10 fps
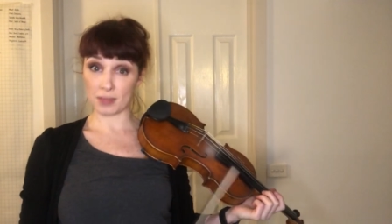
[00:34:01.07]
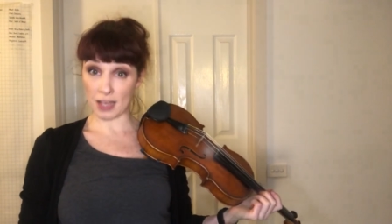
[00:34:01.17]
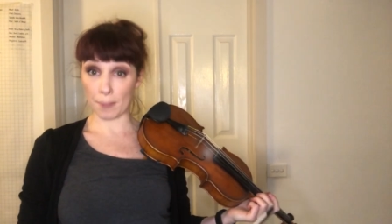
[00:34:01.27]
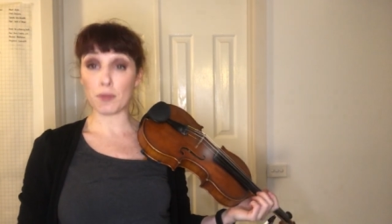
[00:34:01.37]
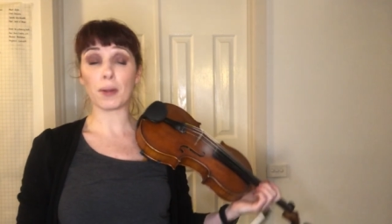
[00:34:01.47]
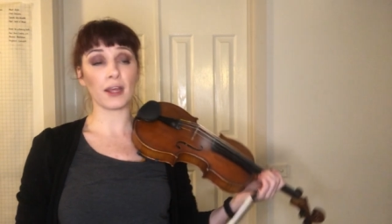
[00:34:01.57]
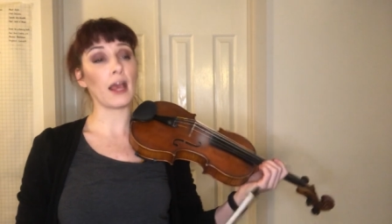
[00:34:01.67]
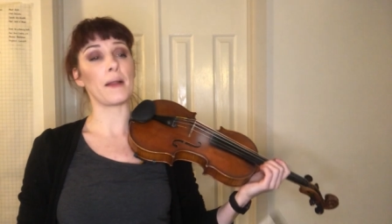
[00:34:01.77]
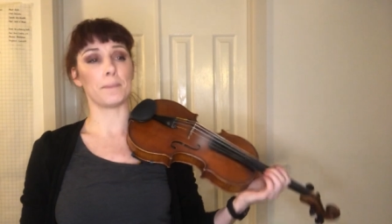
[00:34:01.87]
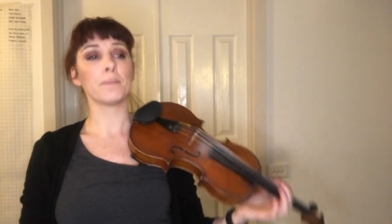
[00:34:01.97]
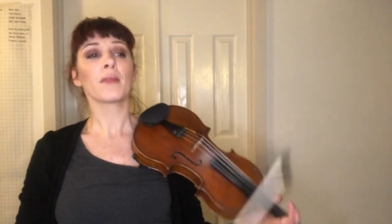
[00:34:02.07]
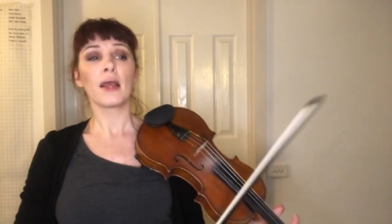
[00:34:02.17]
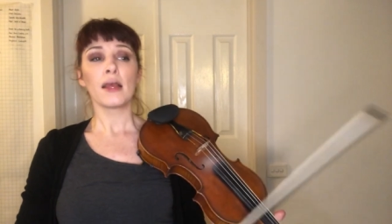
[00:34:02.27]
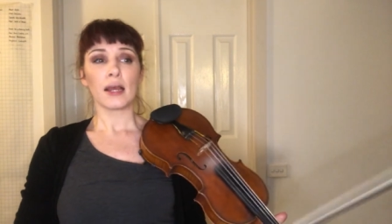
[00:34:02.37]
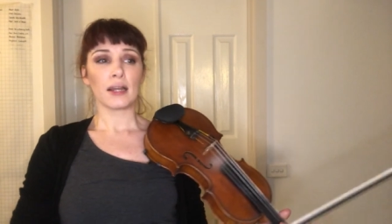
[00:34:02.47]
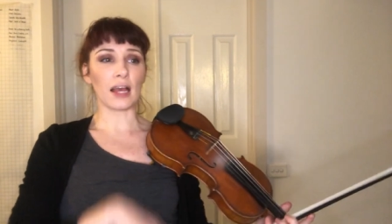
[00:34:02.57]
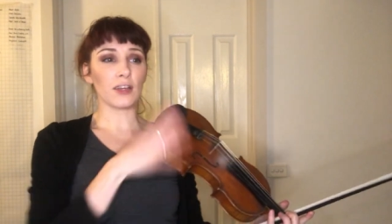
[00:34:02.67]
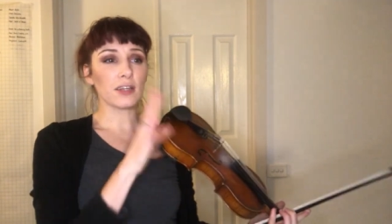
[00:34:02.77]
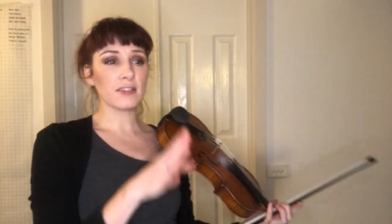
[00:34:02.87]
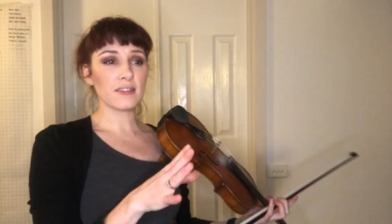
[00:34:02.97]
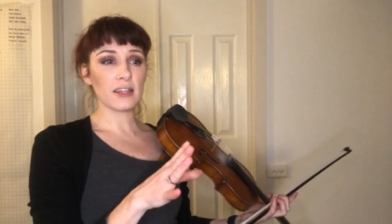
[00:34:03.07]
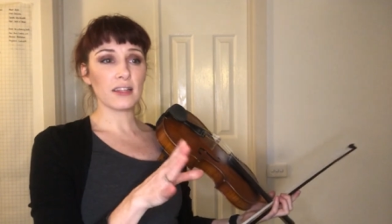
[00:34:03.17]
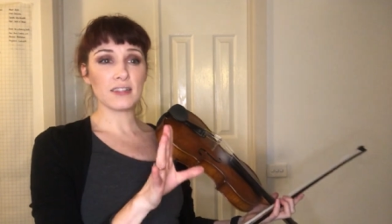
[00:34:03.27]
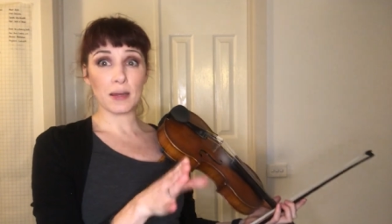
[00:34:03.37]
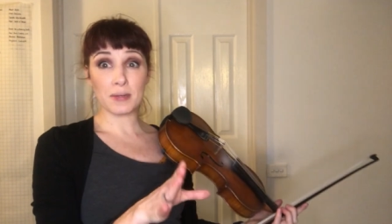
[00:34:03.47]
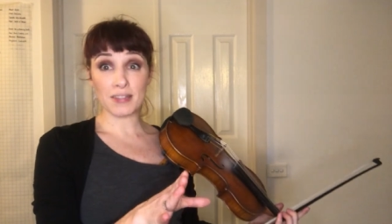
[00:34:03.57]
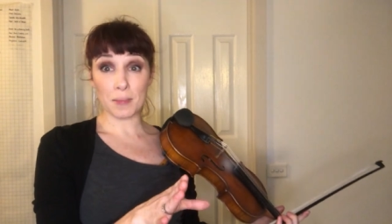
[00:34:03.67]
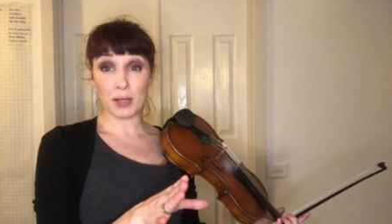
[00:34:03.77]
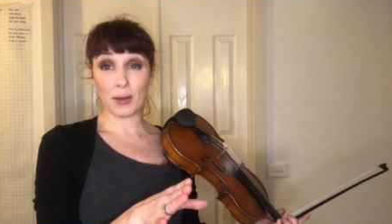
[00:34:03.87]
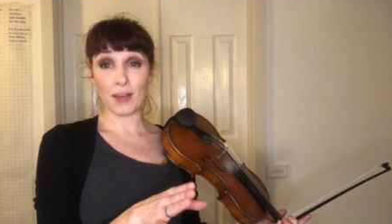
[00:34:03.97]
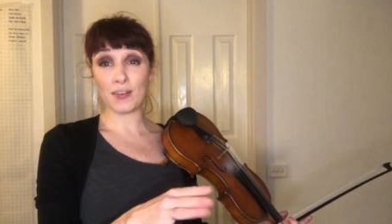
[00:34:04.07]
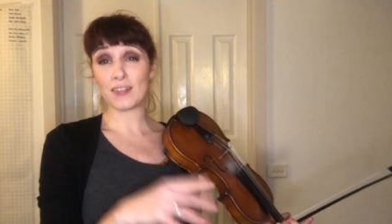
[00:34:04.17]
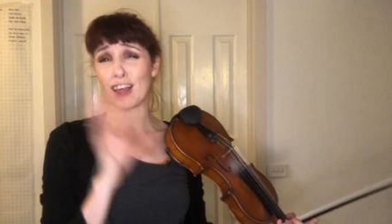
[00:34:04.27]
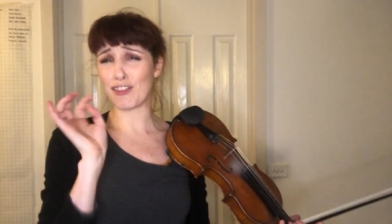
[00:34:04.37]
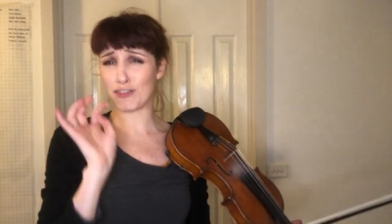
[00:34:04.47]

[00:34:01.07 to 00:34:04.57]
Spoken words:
same spot again. Now you can see the demi-semiquavers, they